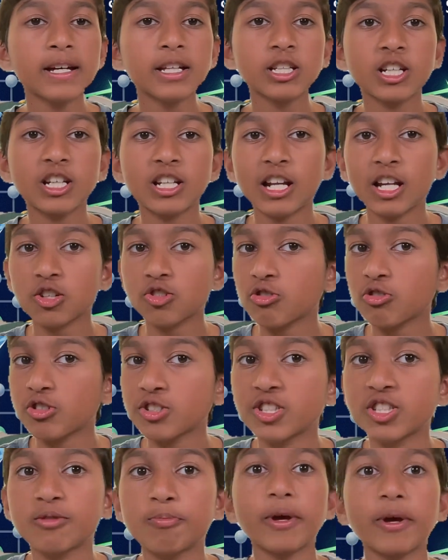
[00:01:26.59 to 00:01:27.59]
The
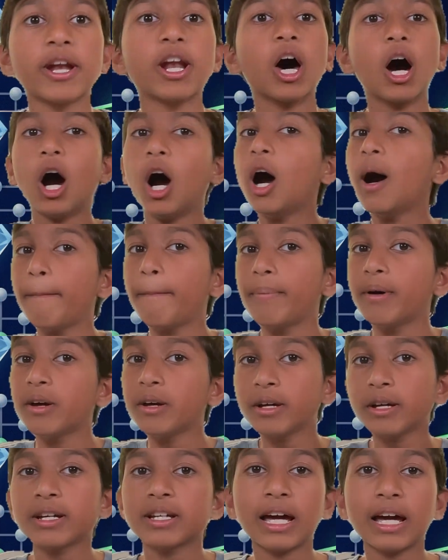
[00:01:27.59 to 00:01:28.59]
electron spin up
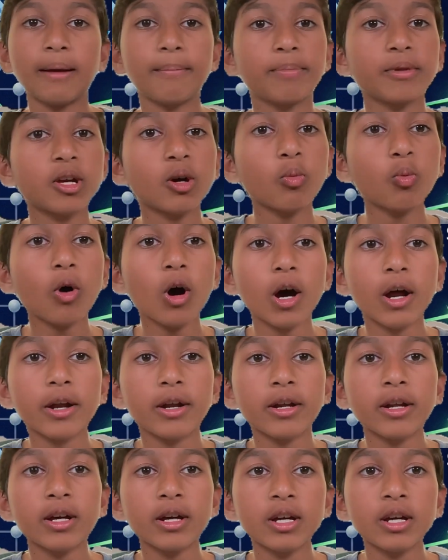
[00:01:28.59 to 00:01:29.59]
can be a
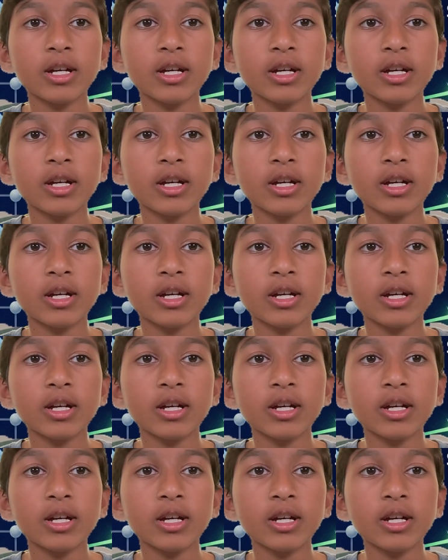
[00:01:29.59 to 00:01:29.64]
1,